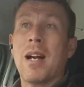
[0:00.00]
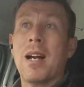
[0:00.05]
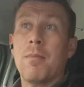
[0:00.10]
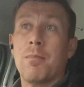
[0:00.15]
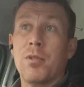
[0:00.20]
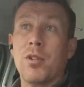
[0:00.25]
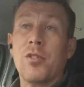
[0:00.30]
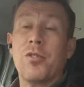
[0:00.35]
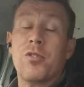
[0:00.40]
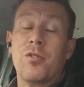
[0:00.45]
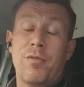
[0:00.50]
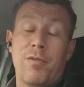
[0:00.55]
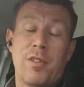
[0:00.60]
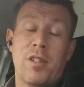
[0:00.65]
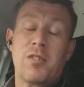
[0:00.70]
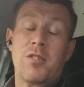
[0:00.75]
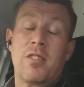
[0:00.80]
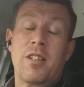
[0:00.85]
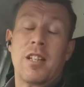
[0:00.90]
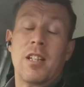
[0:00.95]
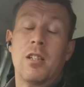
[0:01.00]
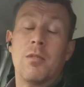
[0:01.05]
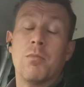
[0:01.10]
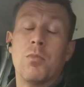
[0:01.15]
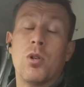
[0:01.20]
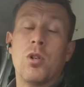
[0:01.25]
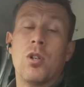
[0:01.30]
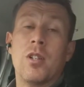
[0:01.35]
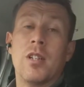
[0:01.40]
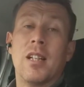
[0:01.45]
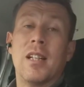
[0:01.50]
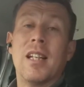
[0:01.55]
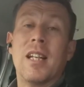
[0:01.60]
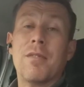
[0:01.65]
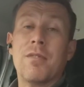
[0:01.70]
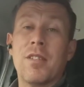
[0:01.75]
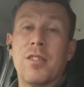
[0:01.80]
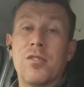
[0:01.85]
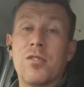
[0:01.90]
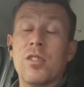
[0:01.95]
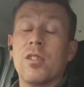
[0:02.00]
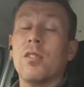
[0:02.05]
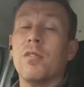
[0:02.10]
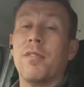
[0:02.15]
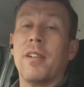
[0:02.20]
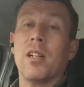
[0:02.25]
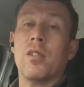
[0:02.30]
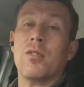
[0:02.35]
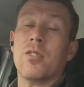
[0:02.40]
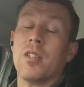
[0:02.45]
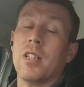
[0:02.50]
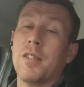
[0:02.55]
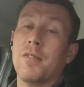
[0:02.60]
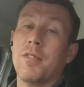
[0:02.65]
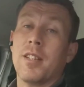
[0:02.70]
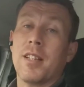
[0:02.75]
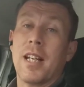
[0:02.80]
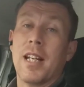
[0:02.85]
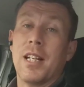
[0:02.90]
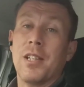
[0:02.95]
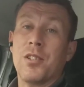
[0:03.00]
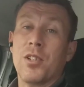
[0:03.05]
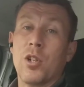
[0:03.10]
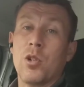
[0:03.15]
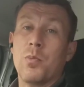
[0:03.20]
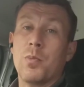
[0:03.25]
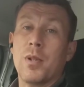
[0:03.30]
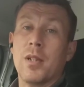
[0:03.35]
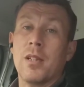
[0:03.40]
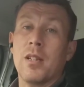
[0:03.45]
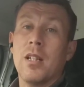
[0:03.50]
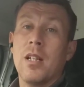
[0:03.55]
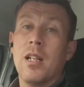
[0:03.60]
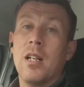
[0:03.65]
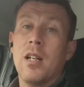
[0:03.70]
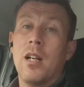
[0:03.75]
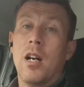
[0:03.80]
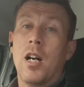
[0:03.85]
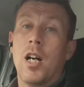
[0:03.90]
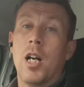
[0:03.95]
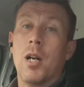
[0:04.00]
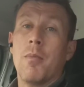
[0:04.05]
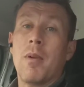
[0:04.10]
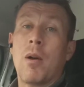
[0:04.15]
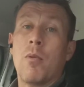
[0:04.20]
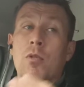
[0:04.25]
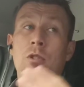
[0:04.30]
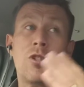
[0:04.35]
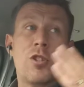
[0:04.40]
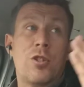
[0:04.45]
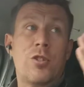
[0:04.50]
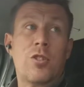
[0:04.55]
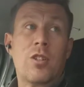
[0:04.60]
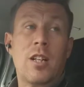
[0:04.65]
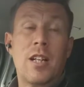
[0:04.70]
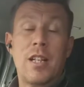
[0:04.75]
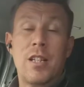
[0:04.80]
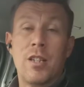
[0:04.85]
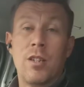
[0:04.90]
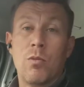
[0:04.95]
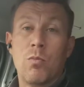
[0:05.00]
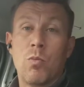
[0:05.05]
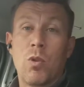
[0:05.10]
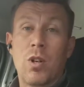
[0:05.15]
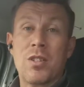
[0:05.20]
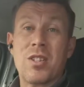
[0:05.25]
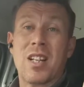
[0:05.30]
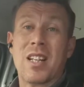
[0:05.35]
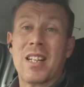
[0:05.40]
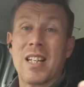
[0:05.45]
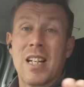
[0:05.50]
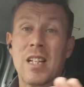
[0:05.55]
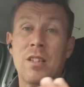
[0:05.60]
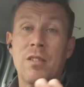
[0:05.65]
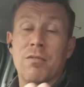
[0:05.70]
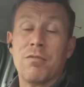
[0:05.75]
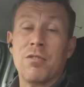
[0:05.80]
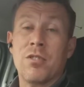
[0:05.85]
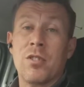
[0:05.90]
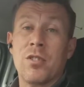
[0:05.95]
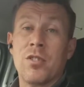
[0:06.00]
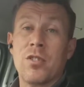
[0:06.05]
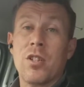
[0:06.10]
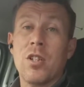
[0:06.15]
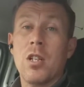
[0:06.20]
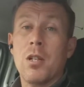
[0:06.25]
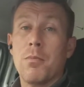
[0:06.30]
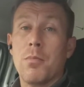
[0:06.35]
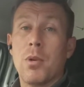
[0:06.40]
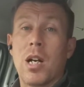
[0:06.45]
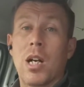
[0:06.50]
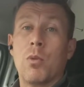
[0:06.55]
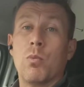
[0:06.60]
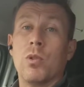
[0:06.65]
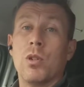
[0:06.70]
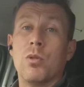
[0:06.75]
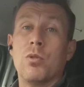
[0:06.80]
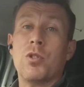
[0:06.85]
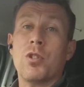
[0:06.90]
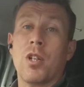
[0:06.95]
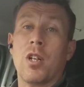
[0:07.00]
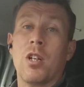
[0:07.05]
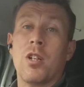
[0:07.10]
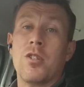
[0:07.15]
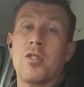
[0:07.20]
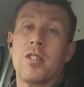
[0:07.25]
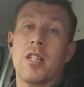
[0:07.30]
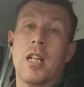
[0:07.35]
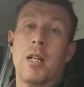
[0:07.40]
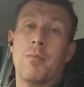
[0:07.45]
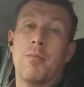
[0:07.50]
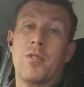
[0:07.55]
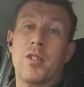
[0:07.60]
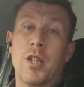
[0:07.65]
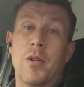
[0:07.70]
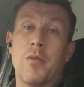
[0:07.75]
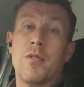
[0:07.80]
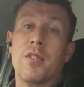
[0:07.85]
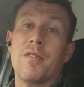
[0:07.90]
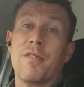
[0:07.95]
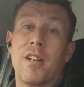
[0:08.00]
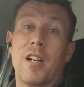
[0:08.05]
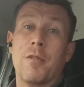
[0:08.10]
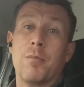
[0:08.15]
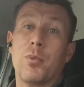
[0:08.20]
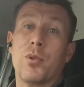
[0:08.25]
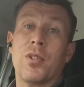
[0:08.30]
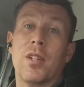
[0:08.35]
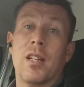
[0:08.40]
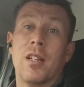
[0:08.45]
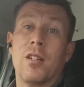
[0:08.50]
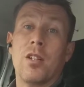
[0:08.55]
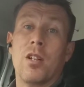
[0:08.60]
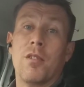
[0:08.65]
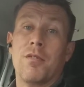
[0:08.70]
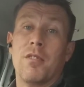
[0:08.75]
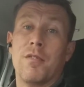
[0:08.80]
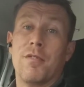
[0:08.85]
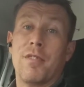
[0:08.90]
plus first thing in the morning. If they still fail to leave the gates open, I will just clean what I can the front, but I will charge them 75% of the